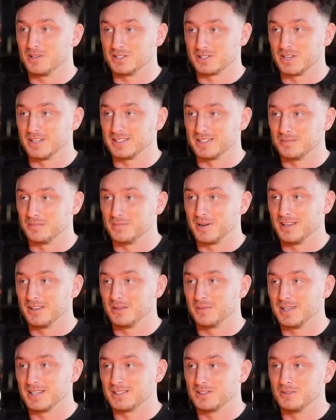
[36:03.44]
because I didn't pay
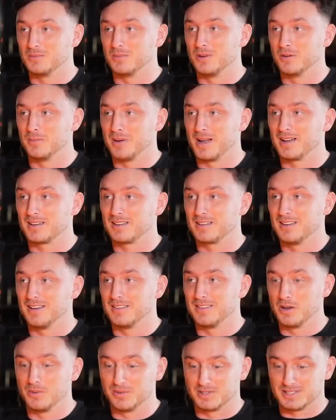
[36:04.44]
them their two mil back, yeah.
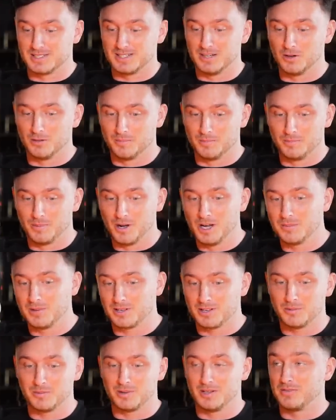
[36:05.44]
and they would still buy my
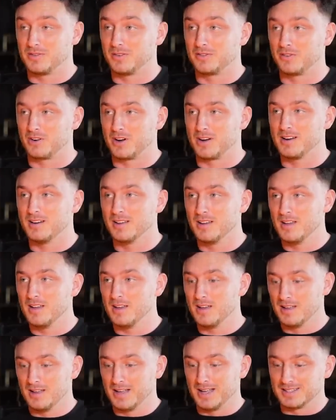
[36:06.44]
company for free,
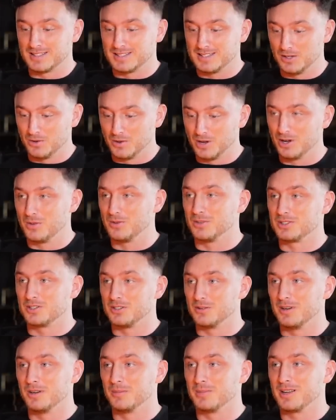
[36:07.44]
yeah, and still own the
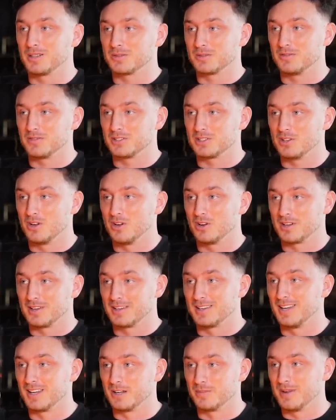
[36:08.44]
two million pounds worth of stock
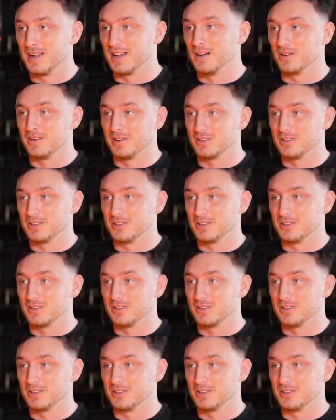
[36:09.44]
and kick me out